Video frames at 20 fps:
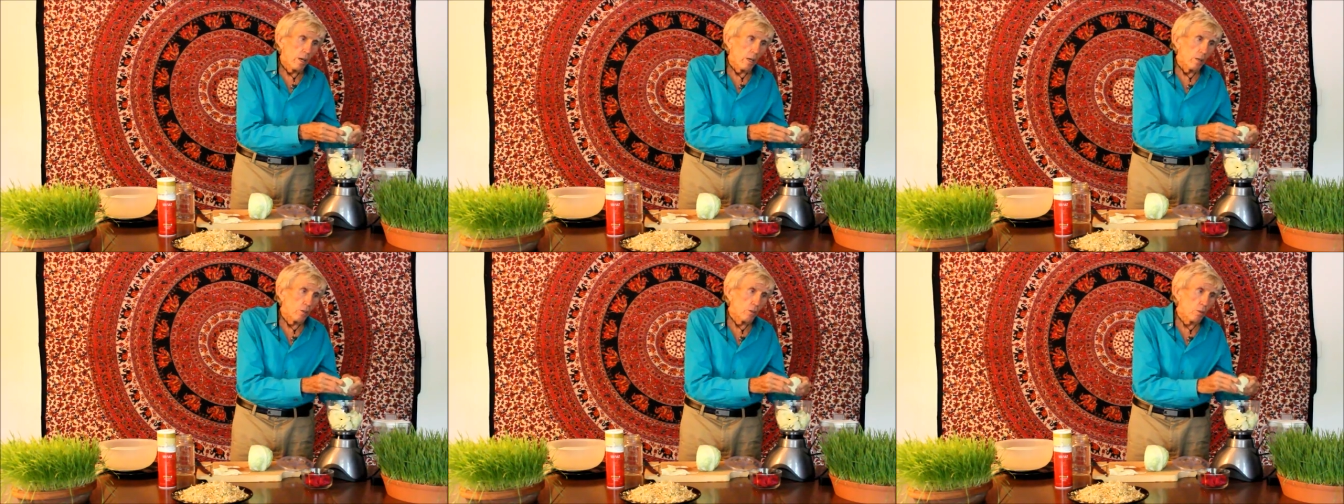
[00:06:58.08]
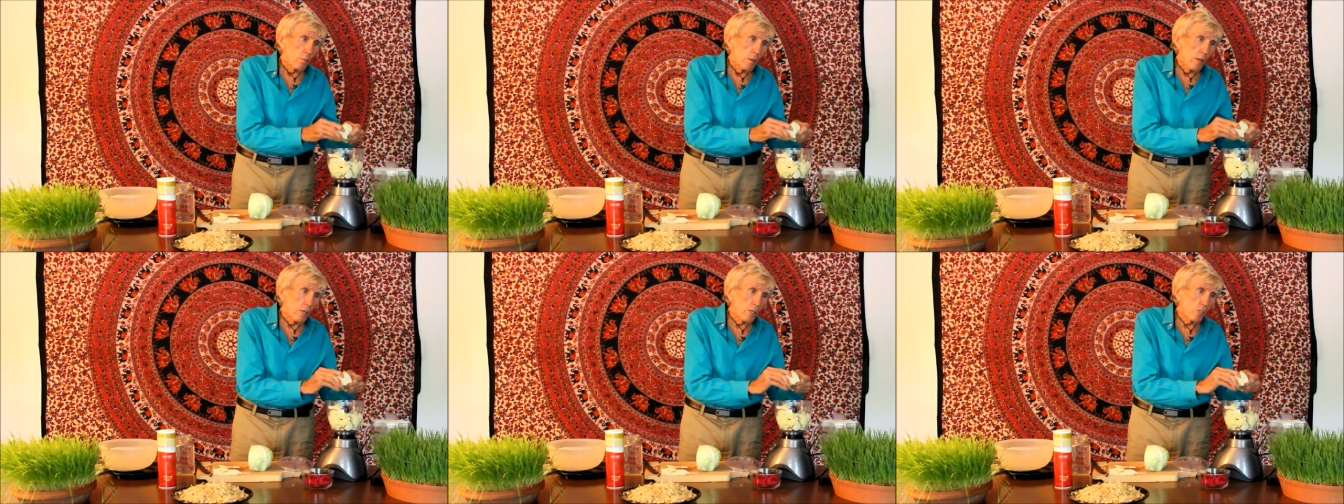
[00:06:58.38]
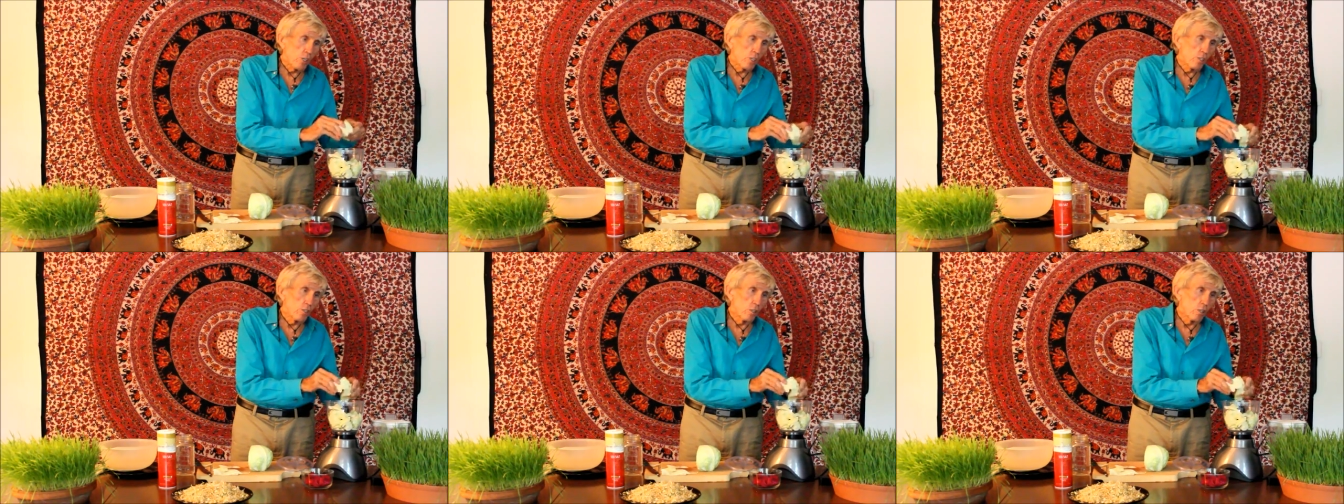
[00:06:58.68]
and to make
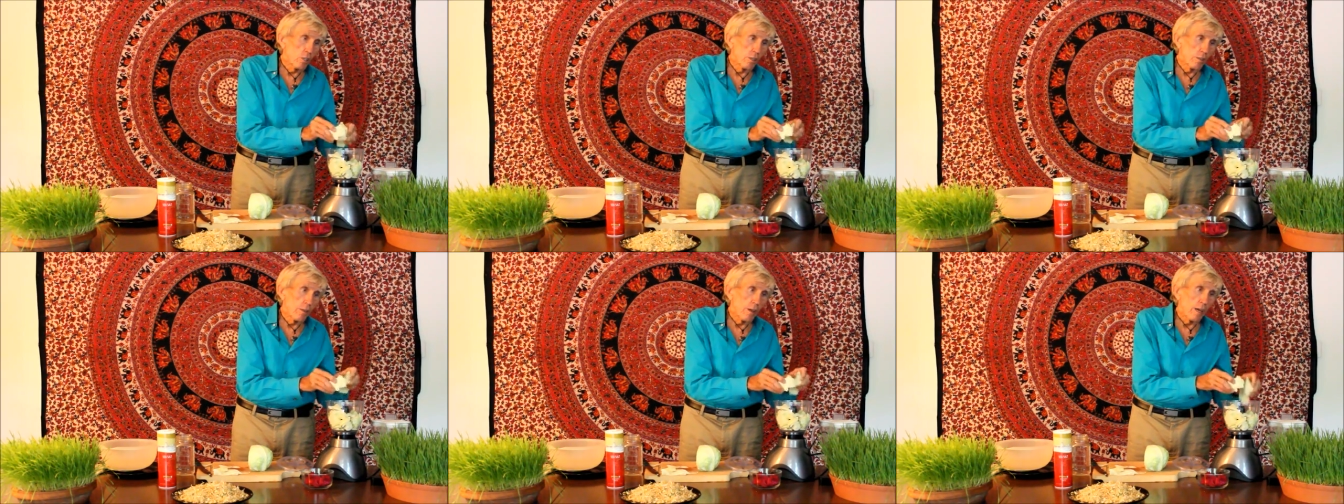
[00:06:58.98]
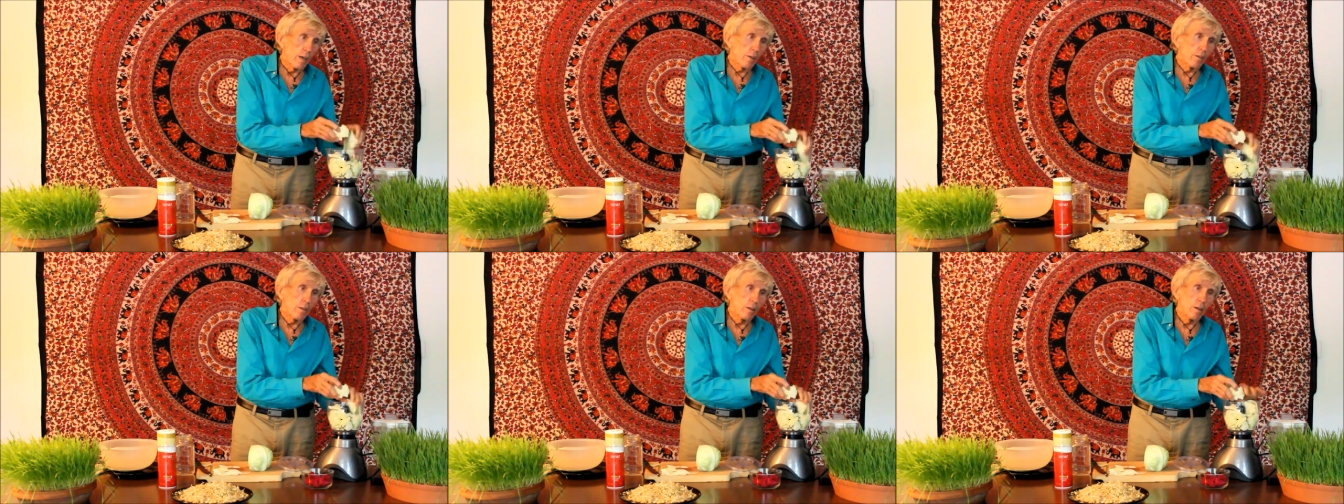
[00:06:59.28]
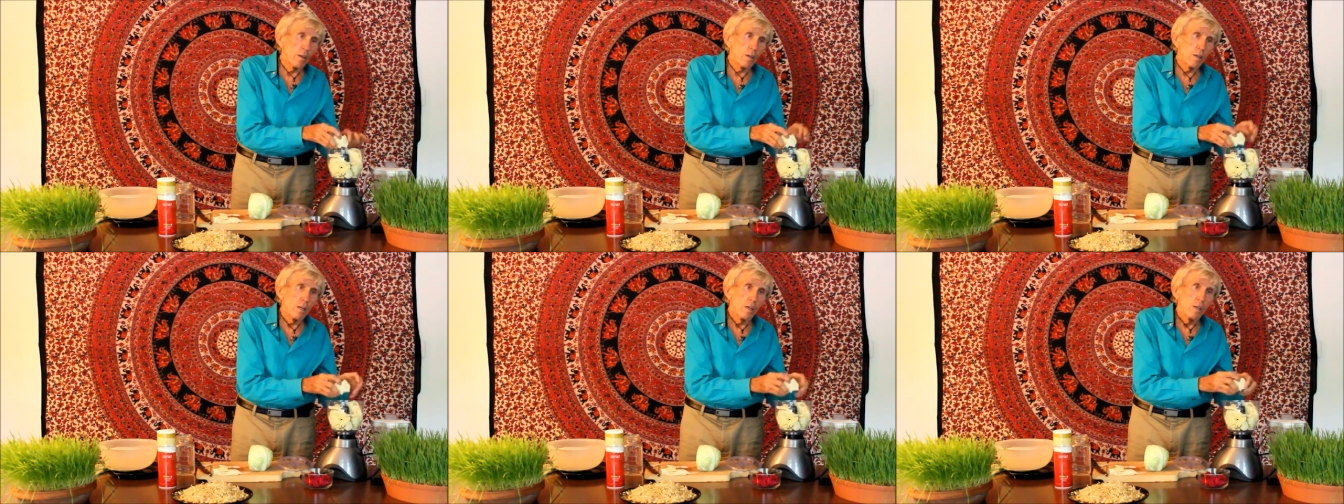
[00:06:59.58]
sure that
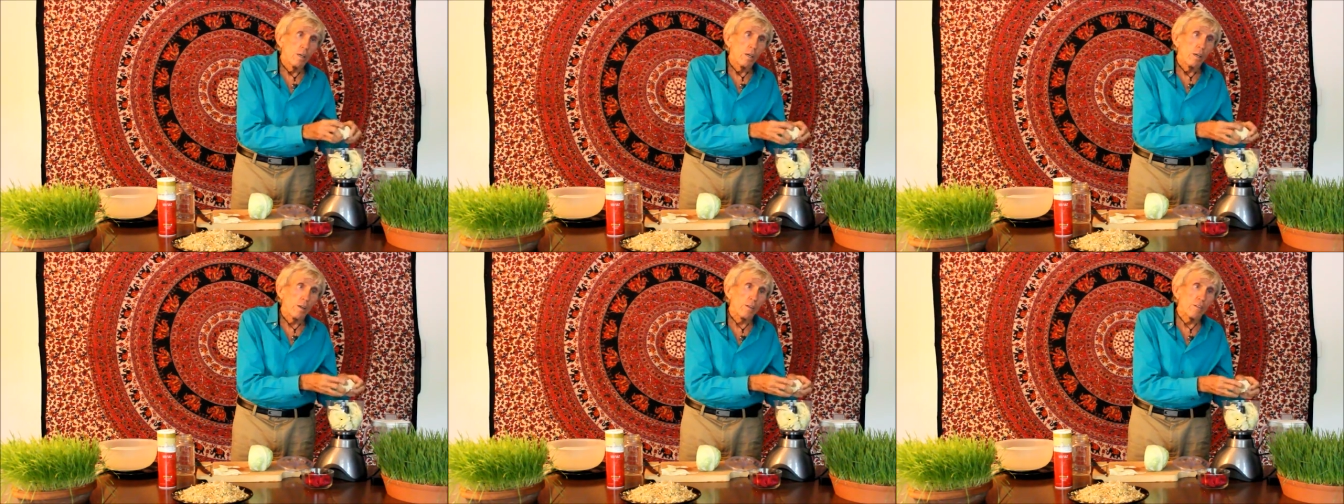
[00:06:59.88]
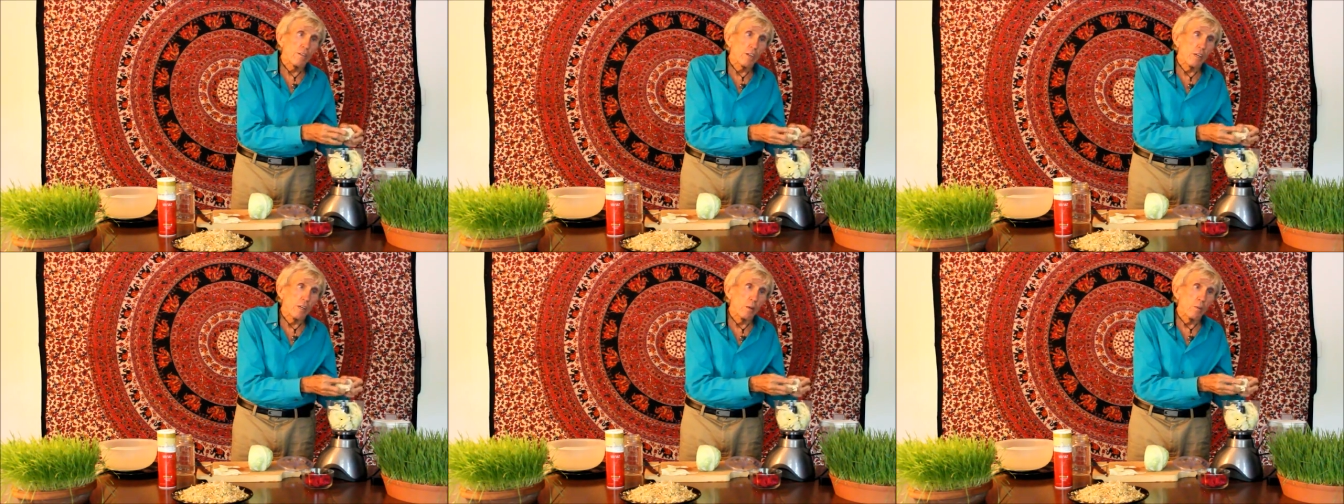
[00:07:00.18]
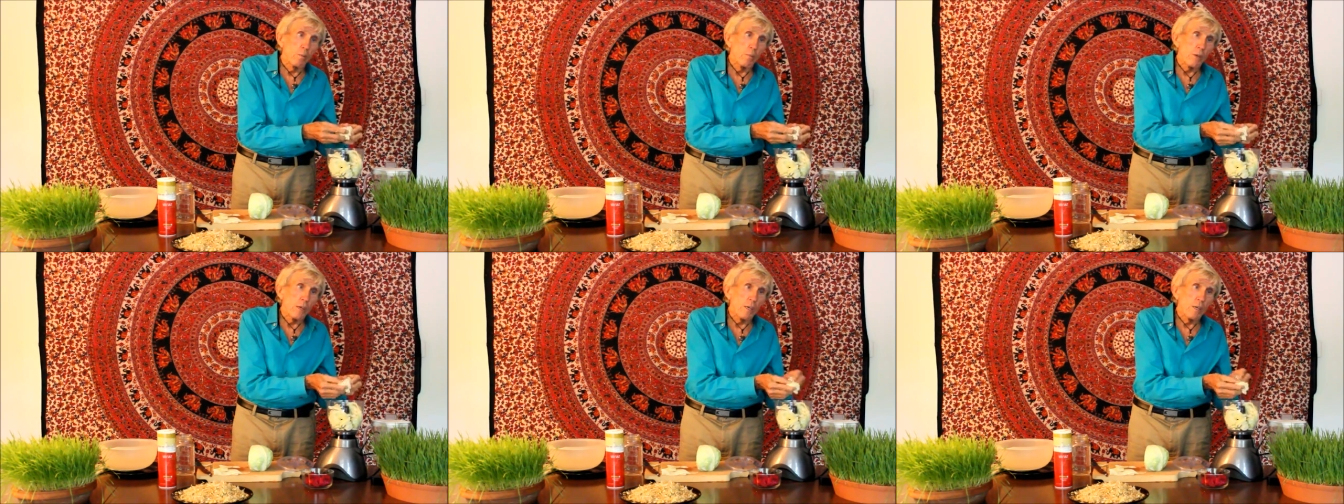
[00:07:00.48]
it's going
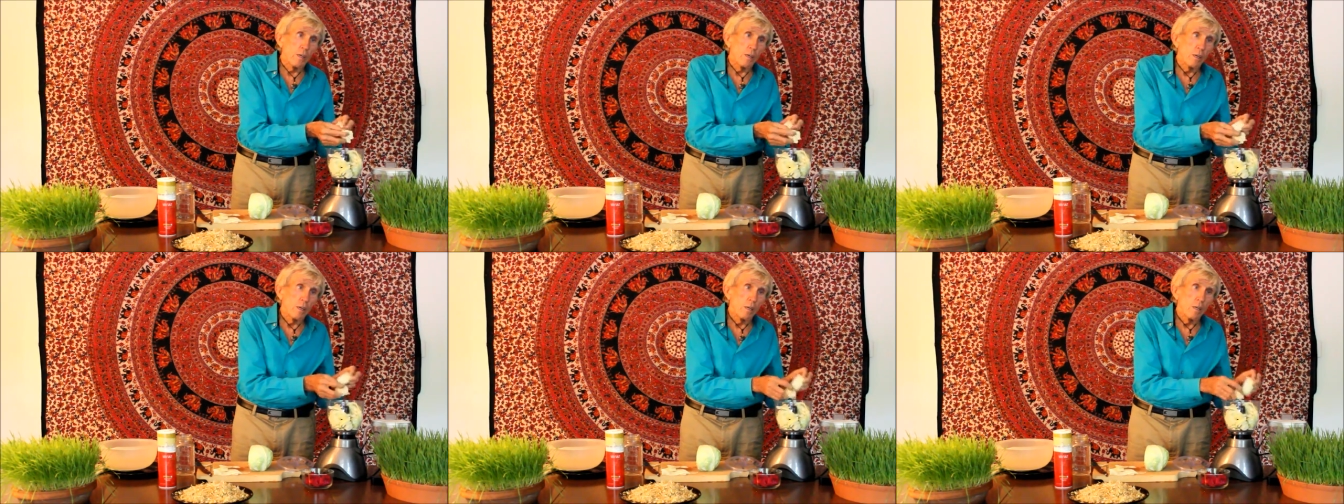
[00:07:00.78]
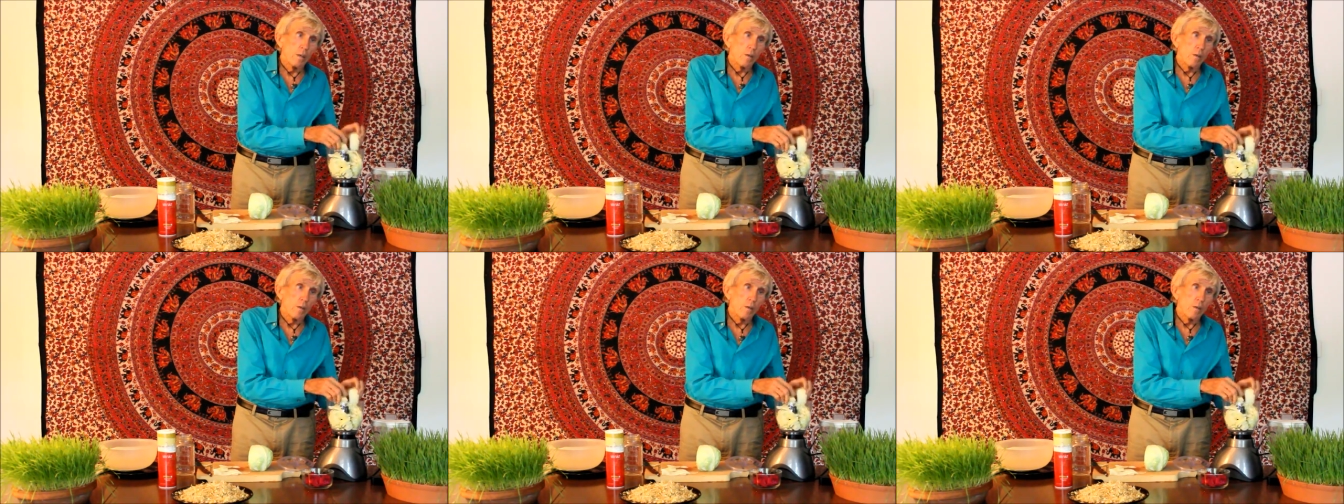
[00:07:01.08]
to be